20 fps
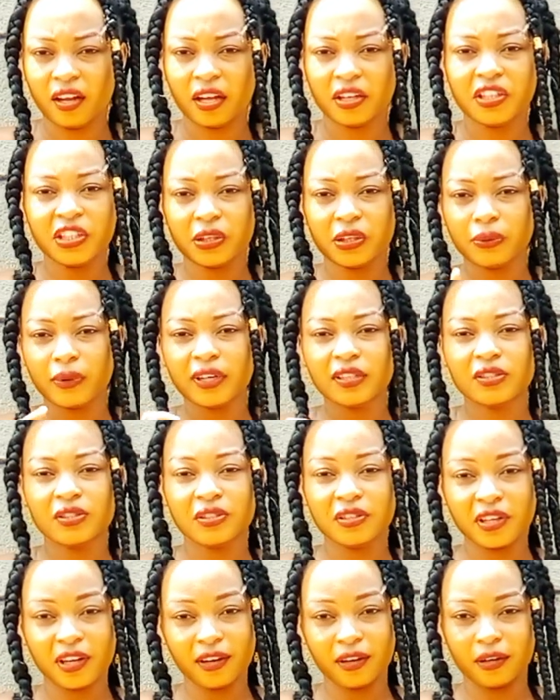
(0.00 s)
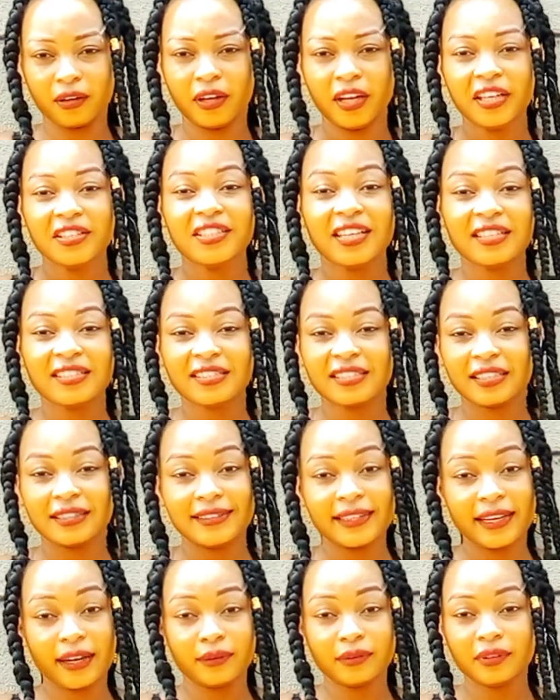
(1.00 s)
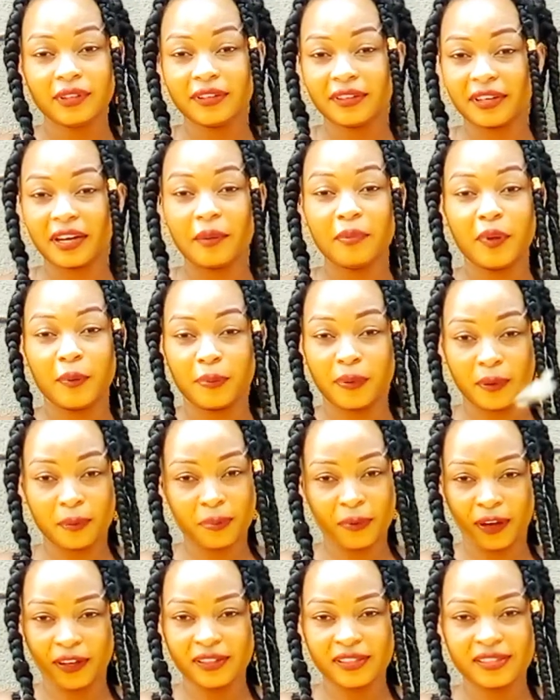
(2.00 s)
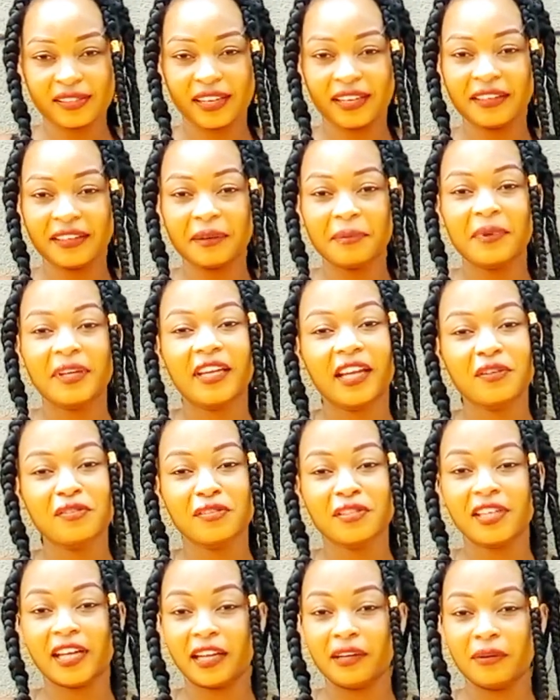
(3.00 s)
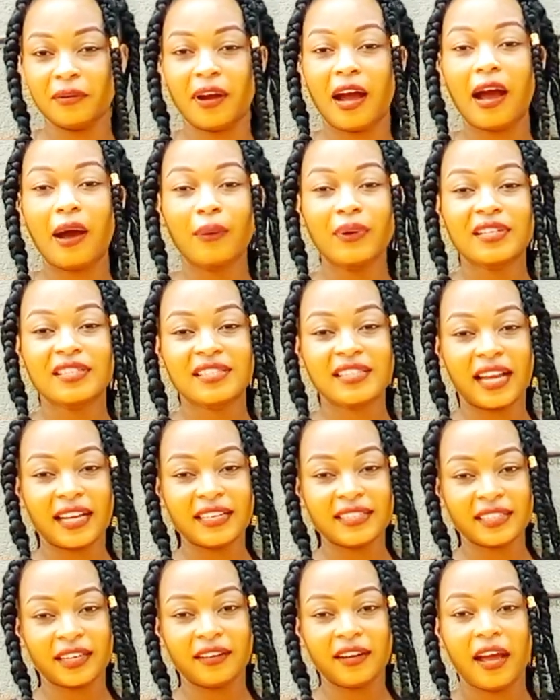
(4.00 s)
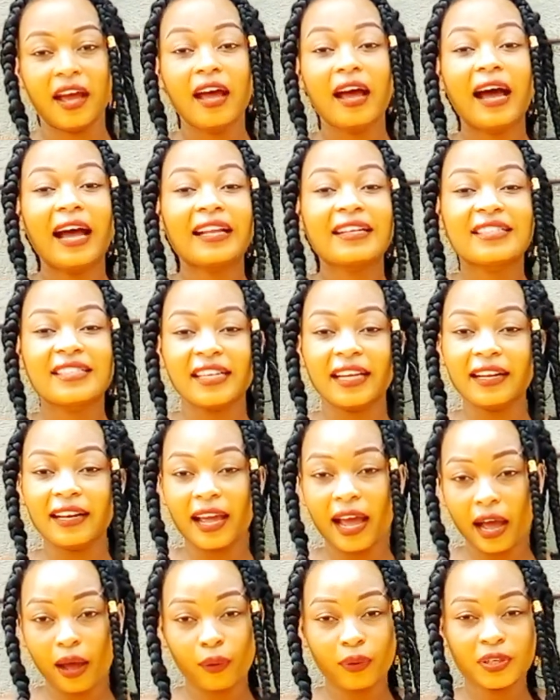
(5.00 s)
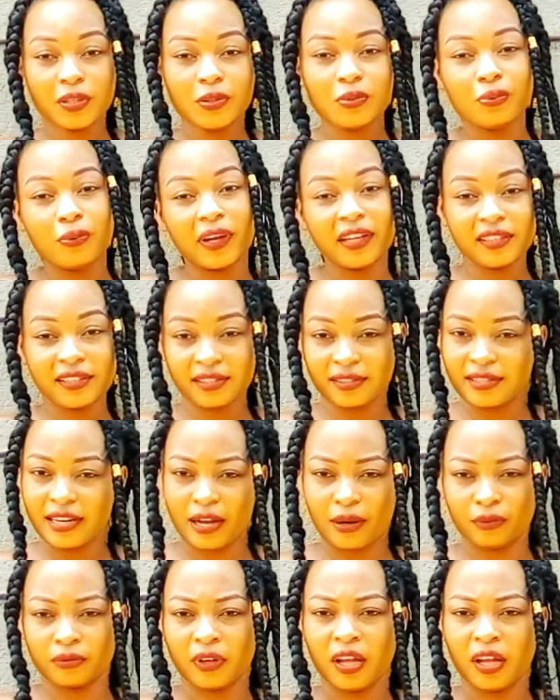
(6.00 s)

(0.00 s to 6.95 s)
Do you want to know? Just sit down, grab your popcorns, and I'm here to tell you how it started until how it went down.